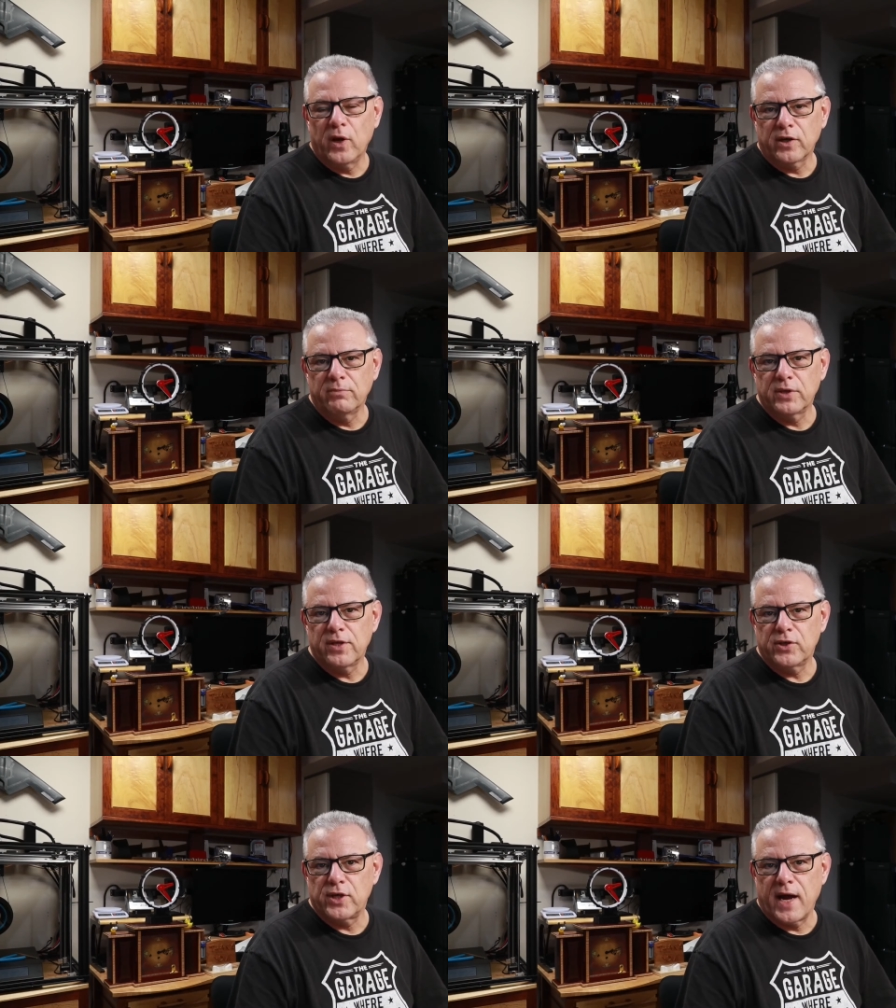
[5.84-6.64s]
welcome to
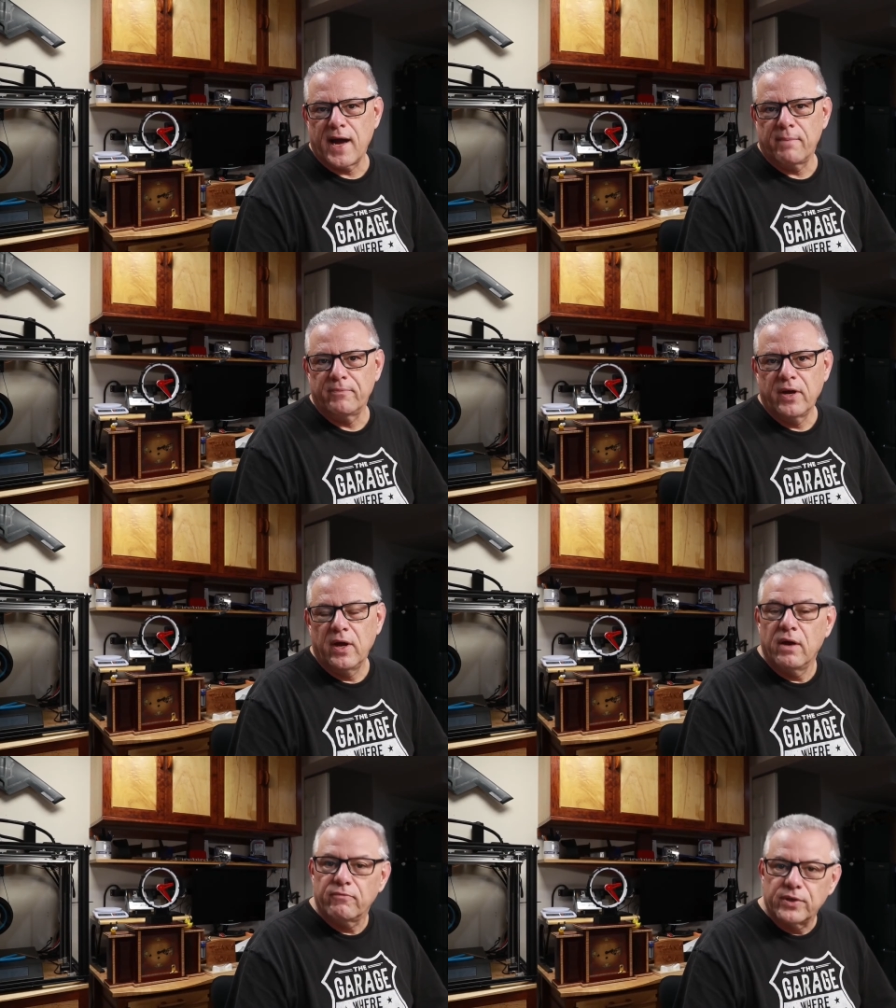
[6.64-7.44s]
the shop.
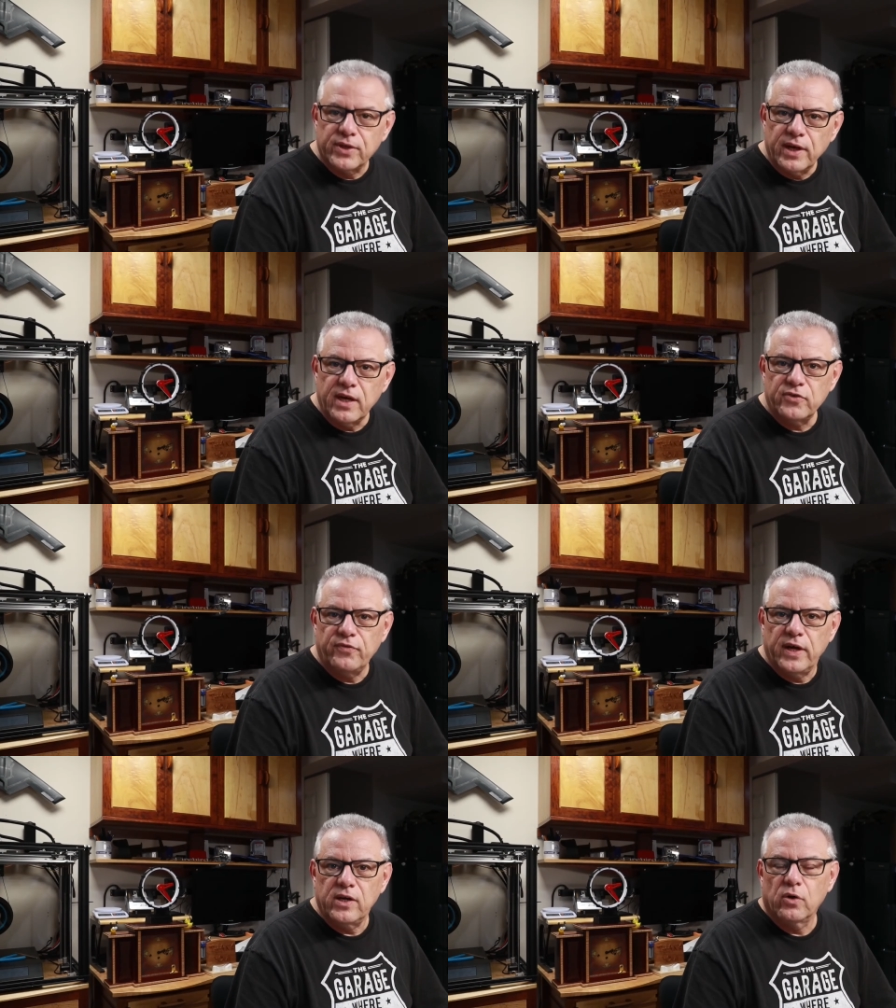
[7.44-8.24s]
For today's
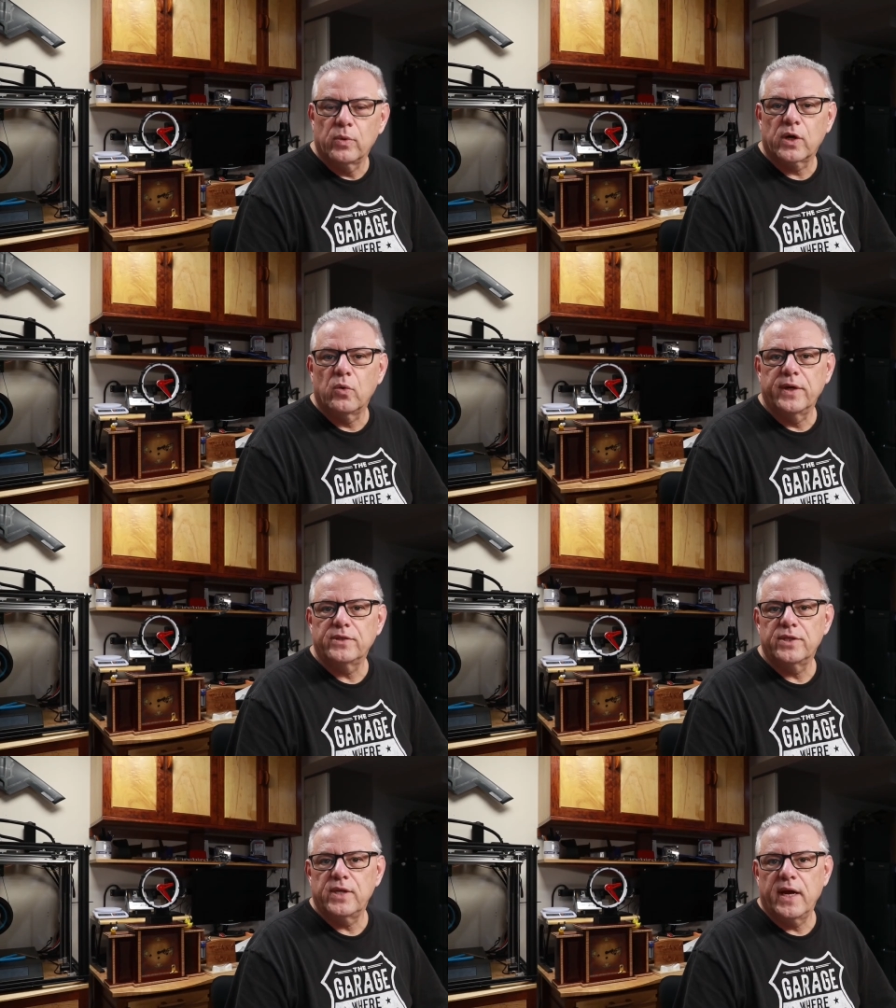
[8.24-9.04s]
video, we're going
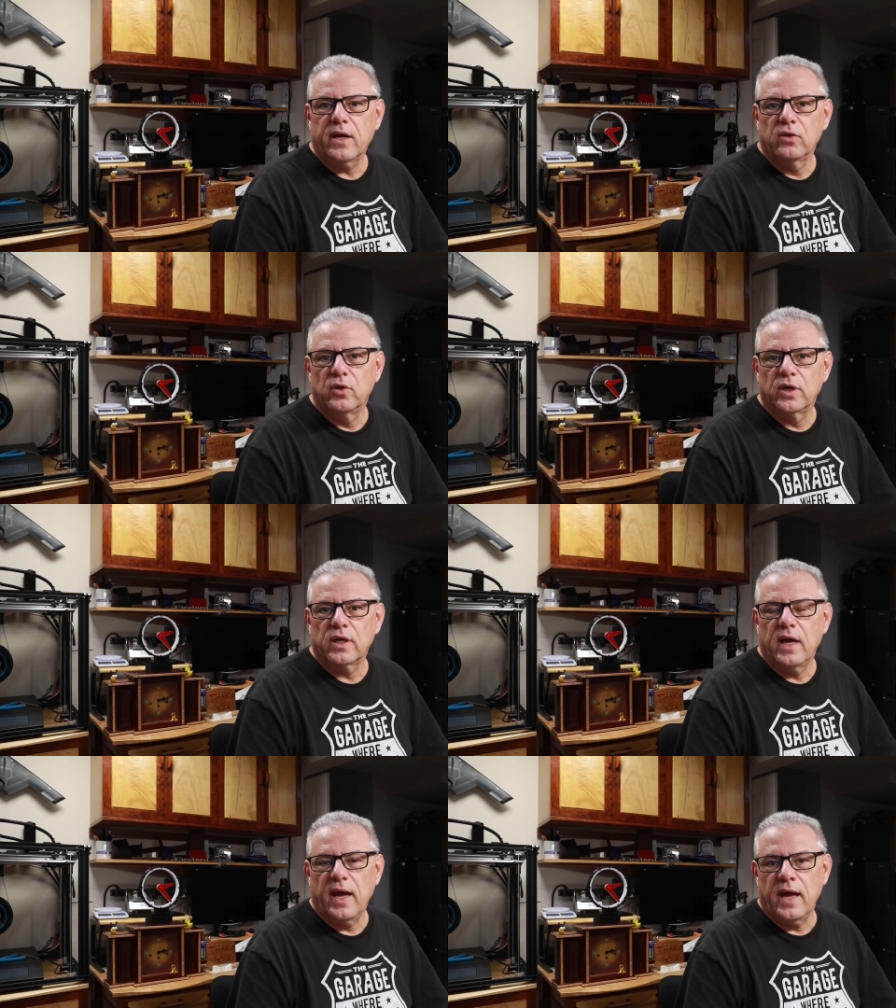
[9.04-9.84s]
to take a look
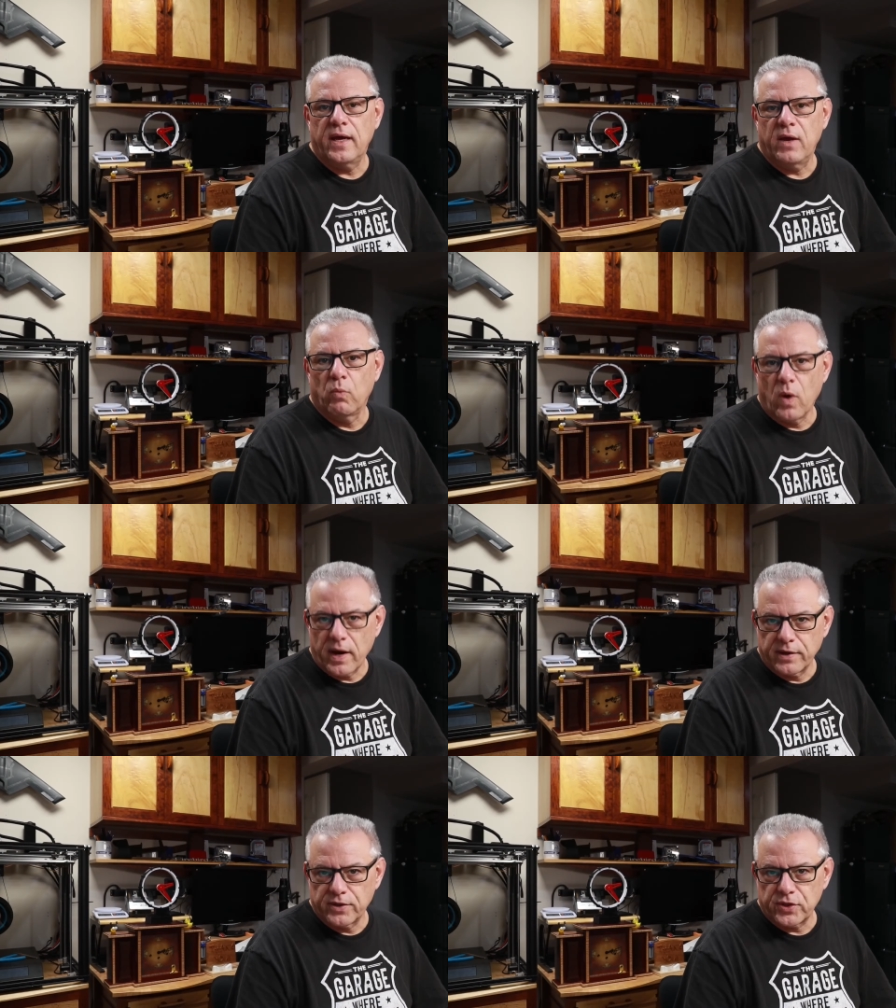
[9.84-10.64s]
at a
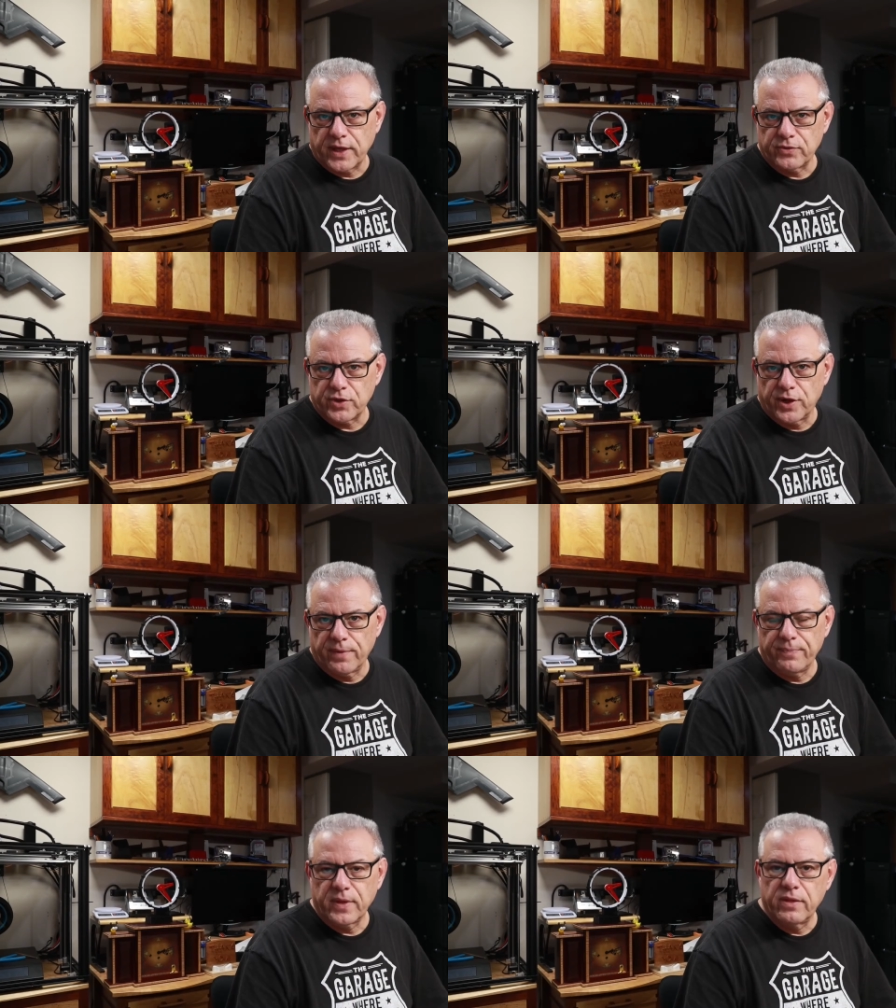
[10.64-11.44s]
water
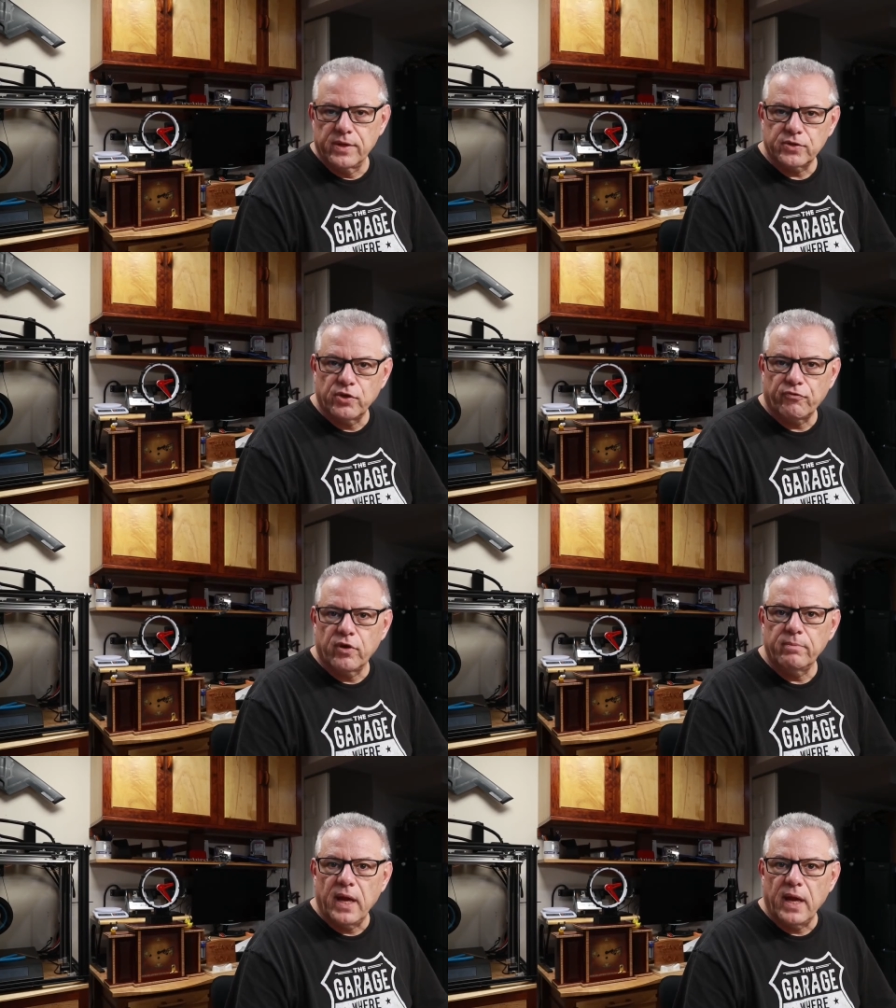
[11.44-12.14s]
sensor. This is from